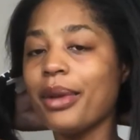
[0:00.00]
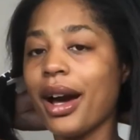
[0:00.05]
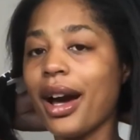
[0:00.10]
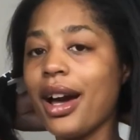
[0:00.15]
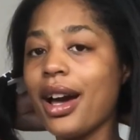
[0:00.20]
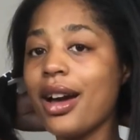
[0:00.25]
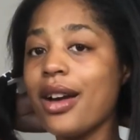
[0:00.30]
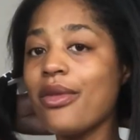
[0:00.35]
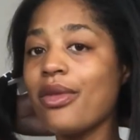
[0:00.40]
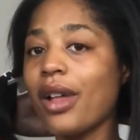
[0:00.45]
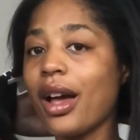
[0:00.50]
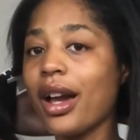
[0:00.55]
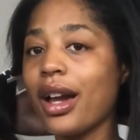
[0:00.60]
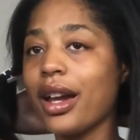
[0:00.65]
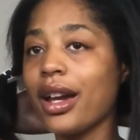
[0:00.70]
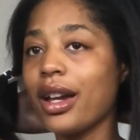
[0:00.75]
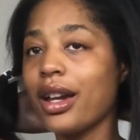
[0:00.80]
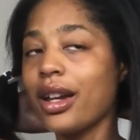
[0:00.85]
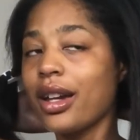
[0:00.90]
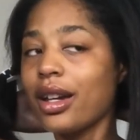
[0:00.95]
have
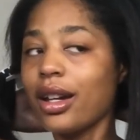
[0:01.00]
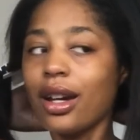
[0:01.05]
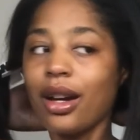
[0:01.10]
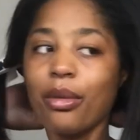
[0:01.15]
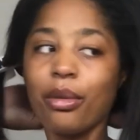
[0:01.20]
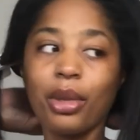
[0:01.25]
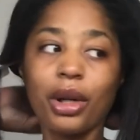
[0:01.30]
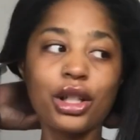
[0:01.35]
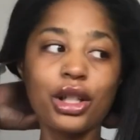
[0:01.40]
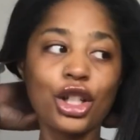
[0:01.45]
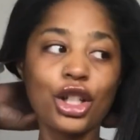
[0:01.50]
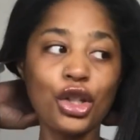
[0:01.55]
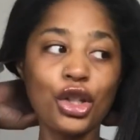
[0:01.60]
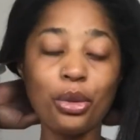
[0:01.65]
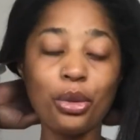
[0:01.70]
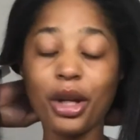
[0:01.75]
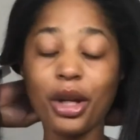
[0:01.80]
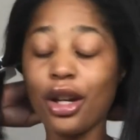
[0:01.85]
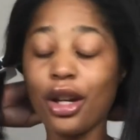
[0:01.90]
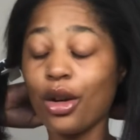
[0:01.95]
like a bunch of
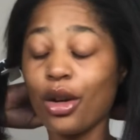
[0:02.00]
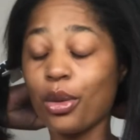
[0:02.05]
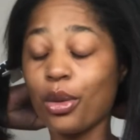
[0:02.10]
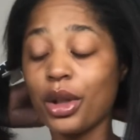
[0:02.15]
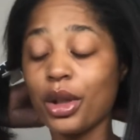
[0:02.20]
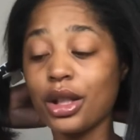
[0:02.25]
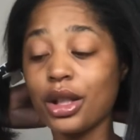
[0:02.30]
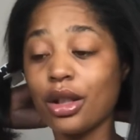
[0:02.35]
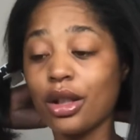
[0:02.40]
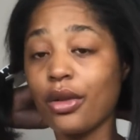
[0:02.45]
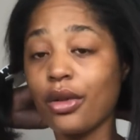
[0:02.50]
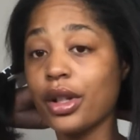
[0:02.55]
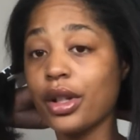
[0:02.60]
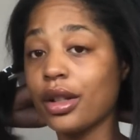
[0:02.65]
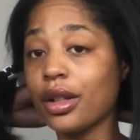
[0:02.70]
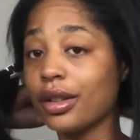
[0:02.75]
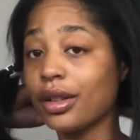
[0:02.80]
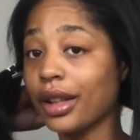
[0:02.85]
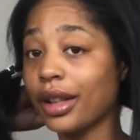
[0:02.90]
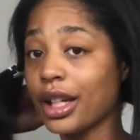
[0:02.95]
human hair wigs over
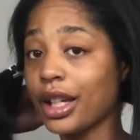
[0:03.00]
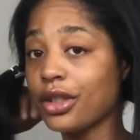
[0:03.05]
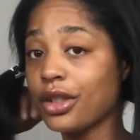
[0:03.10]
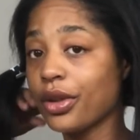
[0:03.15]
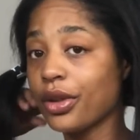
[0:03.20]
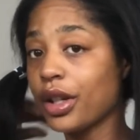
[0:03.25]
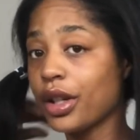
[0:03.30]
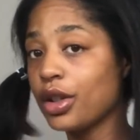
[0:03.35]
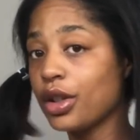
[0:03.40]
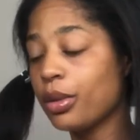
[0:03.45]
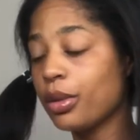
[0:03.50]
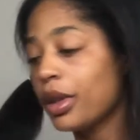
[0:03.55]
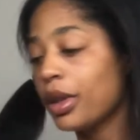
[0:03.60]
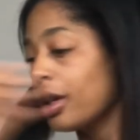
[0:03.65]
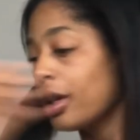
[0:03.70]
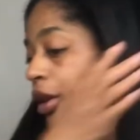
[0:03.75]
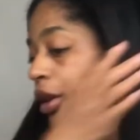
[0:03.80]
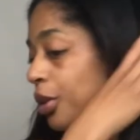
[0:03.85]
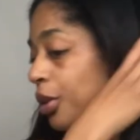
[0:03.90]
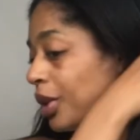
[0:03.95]
here, lace front human
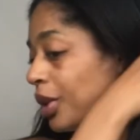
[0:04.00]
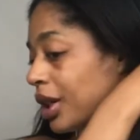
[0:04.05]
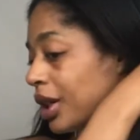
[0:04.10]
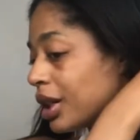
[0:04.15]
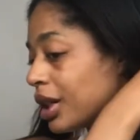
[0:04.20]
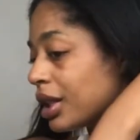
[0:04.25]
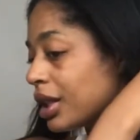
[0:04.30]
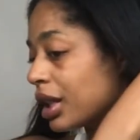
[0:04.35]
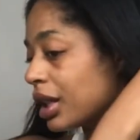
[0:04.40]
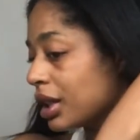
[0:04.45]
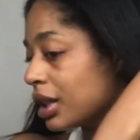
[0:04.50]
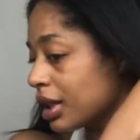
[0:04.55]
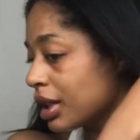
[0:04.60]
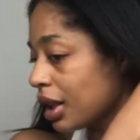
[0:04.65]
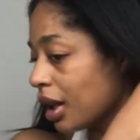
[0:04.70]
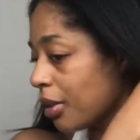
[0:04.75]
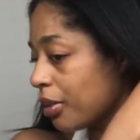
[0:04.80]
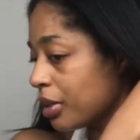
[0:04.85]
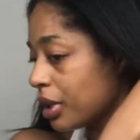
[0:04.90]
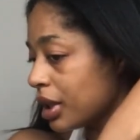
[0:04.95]
hair wigs that these
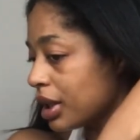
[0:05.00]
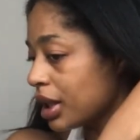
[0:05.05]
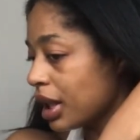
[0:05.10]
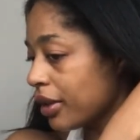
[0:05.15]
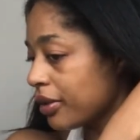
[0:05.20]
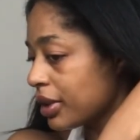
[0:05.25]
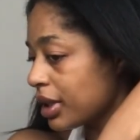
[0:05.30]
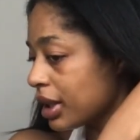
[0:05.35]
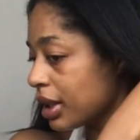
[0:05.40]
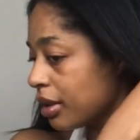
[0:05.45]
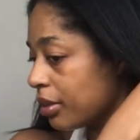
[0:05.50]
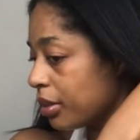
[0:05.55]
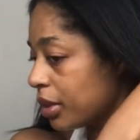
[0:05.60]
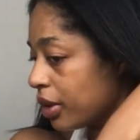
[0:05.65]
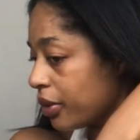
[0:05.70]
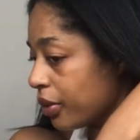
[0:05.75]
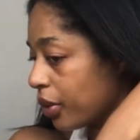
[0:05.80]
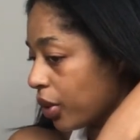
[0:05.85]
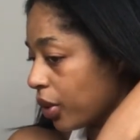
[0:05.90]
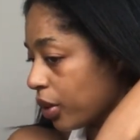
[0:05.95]
companies have sent
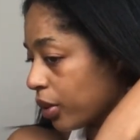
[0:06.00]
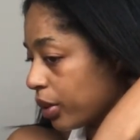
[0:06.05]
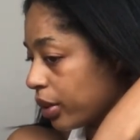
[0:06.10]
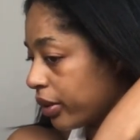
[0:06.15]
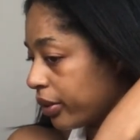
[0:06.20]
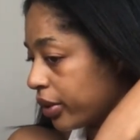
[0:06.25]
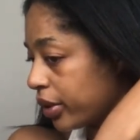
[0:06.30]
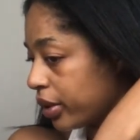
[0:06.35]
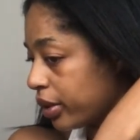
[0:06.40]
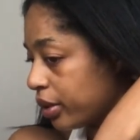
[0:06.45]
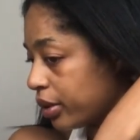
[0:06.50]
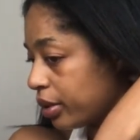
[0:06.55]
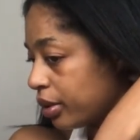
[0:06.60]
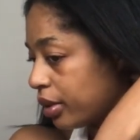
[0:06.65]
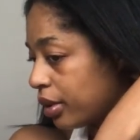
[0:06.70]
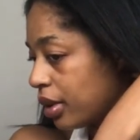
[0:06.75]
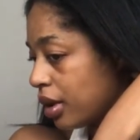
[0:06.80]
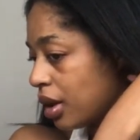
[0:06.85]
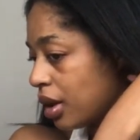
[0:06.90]
me for a review,